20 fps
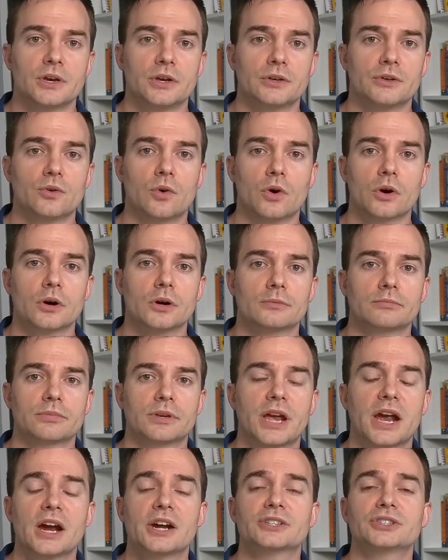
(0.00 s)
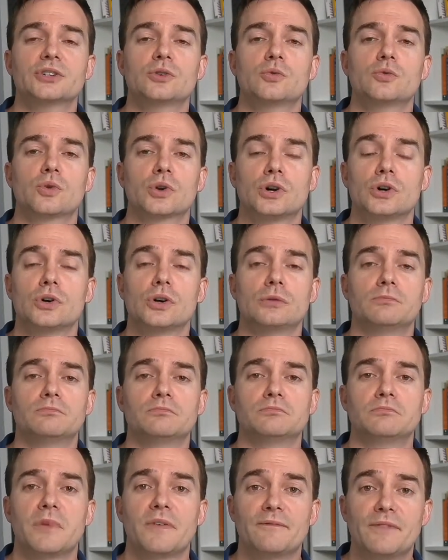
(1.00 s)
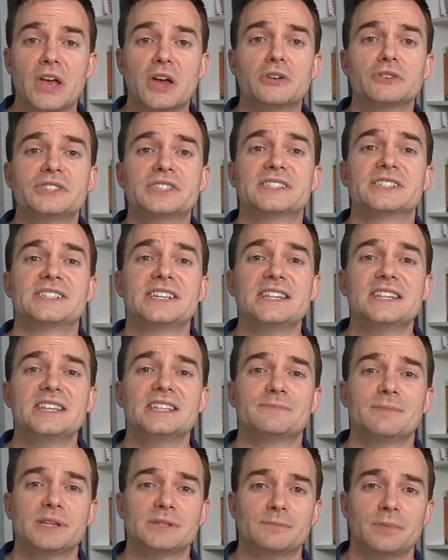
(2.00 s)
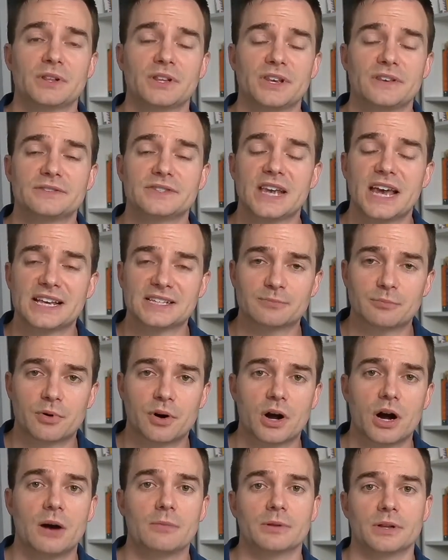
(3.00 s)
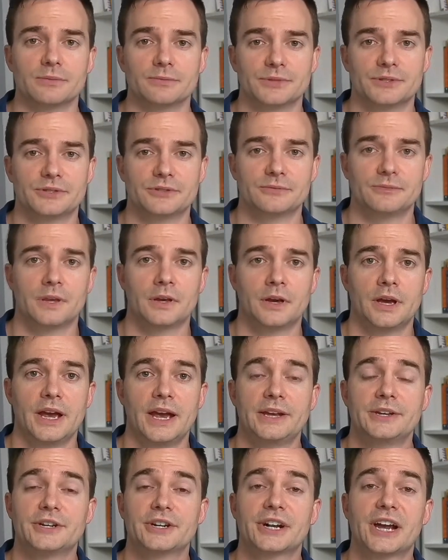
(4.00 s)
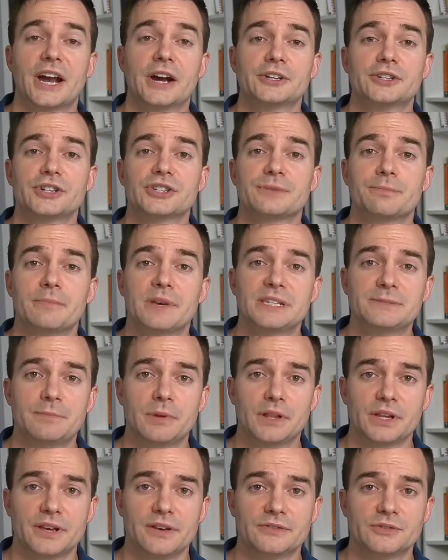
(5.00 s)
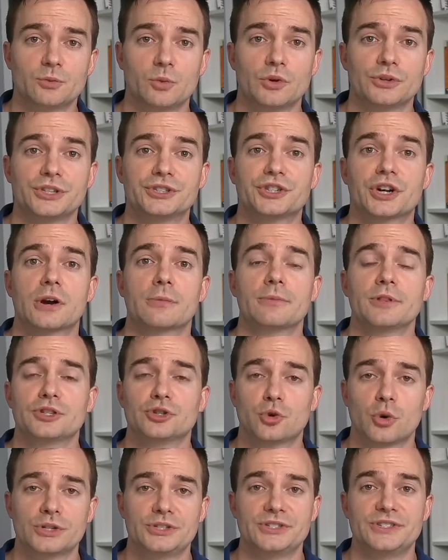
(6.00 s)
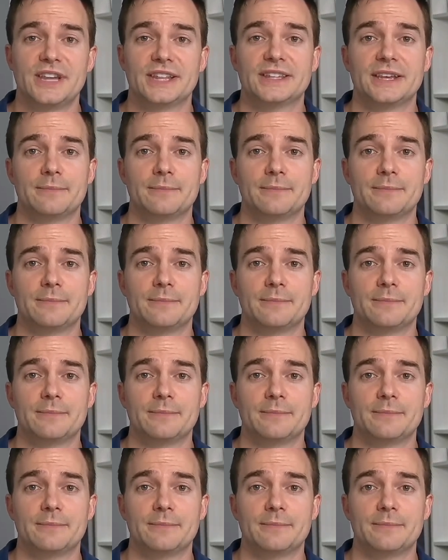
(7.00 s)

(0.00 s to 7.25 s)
your character will fail to see these misbeliefs as problems, and your character's misbeliefs will determine the choices that they